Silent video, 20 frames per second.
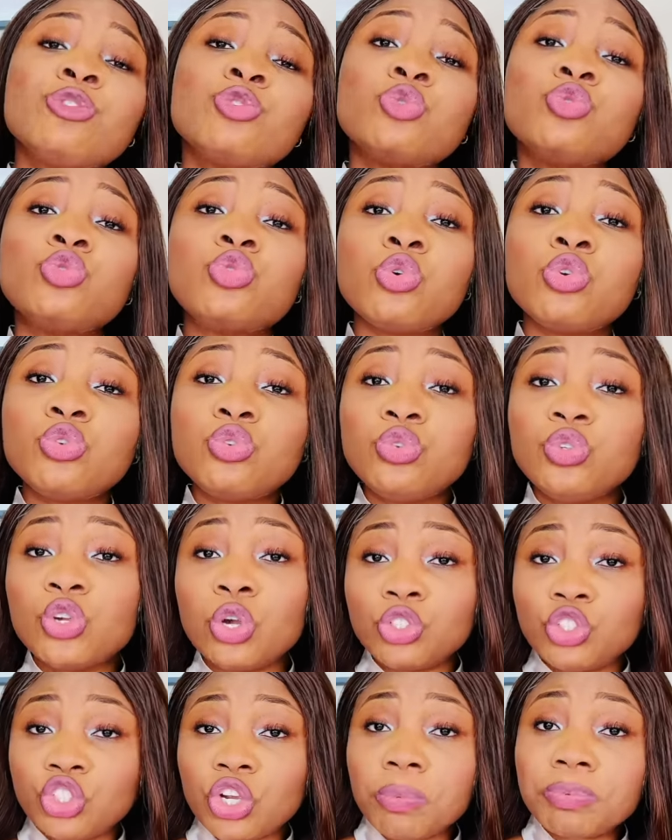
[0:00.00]
to do
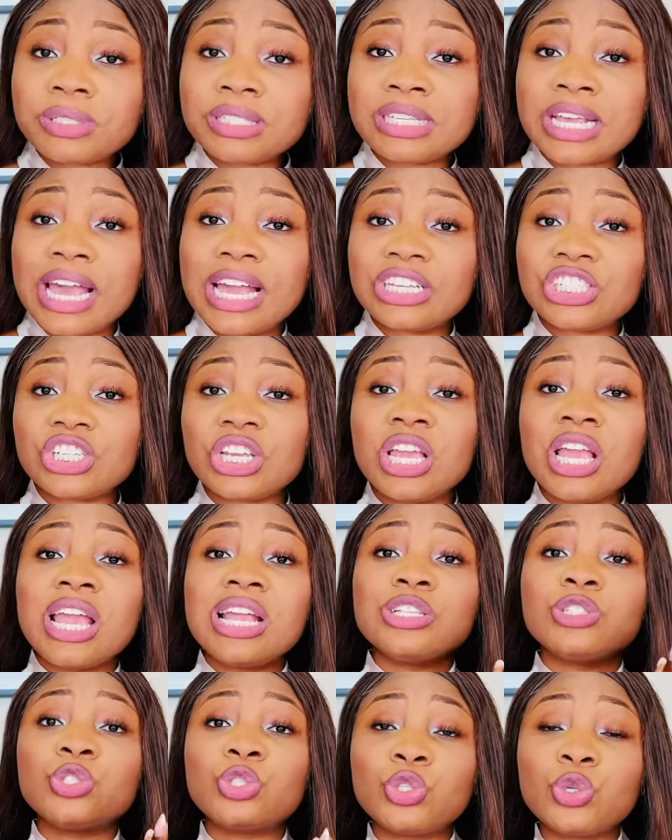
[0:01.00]
your job search
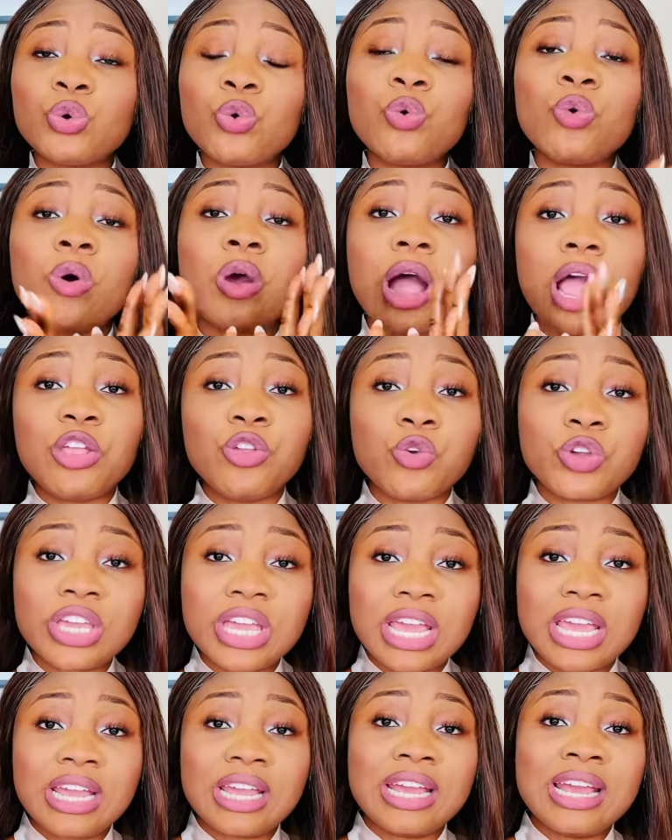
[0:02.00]
to
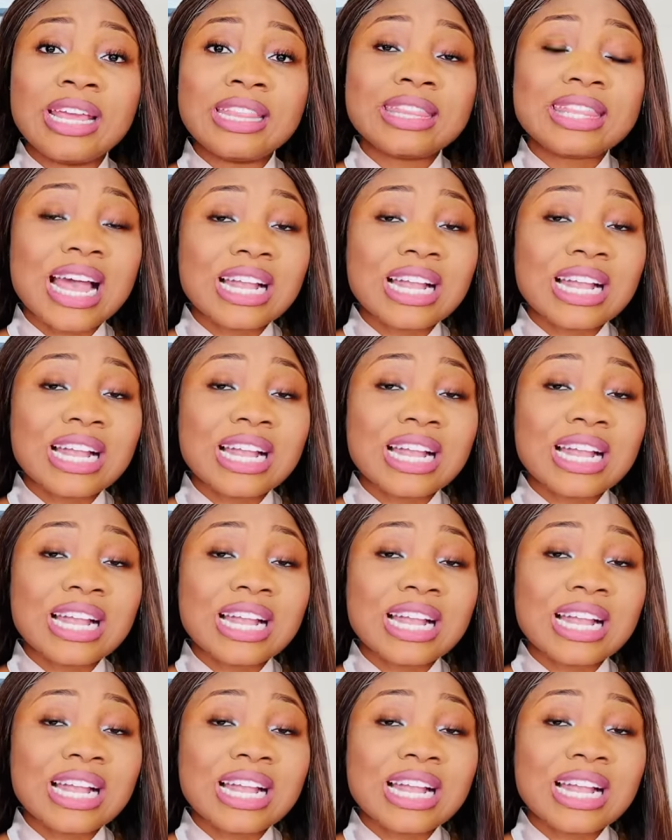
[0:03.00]
UK.